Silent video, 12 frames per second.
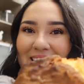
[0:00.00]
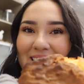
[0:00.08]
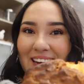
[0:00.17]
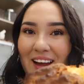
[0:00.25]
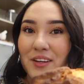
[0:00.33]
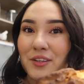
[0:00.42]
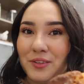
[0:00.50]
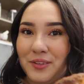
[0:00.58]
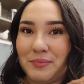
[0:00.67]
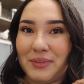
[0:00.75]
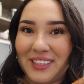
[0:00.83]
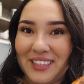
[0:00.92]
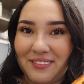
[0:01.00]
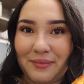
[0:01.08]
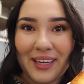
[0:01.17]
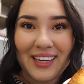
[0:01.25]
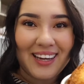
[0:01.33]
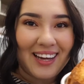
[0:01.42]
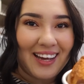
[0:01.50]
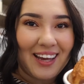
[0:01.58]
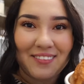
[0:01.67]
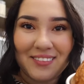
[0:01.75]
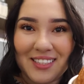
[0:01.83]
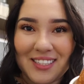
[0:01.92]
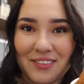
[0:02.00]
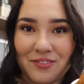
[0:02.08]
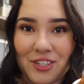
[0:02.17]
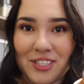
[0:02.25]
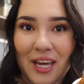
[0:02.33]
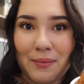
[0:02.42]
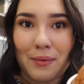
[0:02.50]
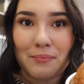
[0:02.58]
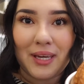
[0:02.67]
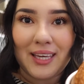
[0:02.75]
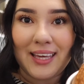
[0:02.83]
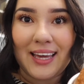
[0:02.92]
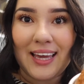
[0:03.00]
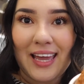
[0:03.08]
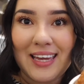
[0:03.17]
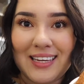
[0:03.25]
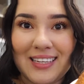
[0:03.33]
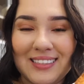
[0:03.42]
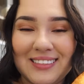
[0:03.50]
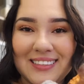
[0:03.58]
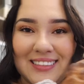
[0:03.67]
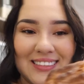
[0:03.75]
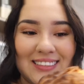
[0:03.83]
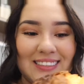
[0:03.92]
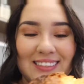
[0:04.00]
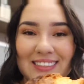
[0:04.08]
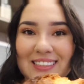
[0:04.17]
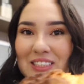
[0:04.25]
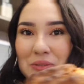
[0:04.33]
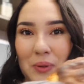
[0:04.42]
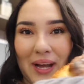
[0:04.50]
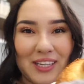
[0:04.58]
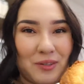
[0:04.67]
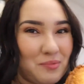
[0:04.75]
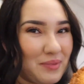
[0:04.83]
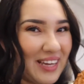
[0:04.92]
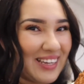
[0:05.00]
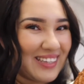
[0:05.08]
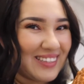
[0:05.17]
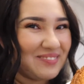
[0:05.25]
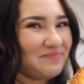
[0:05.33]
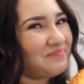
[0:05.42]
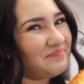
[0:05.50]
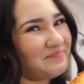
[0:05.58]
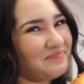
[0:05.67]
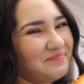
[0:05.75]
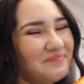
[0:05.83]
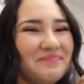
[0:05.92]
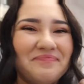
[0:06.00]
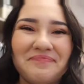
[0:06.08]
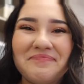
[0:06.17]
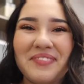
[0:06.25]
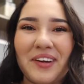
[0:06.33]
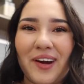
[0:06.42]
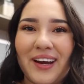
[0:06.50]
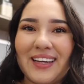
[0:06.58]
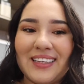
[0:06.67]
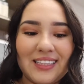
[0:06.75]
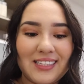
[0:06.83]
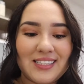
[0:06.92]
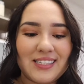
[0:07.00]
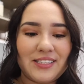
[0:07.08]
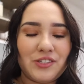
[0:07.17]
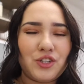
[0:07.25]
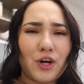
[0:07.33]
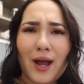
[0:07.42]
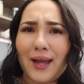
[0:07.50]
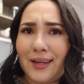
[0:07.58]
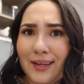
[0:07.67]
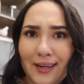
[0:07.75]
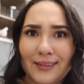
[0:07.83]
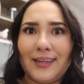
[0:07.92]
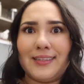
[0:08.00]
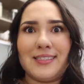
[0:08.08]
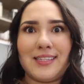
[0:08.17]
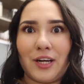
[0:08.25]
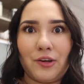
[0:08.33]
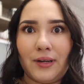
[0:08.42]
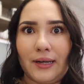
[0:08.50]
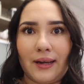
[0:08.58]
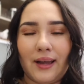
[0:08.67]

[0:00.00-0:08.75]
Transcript: Now you believe me? It's the first time I'm baking a cake. This is why I don't bake. All right, let's try and get to decorating,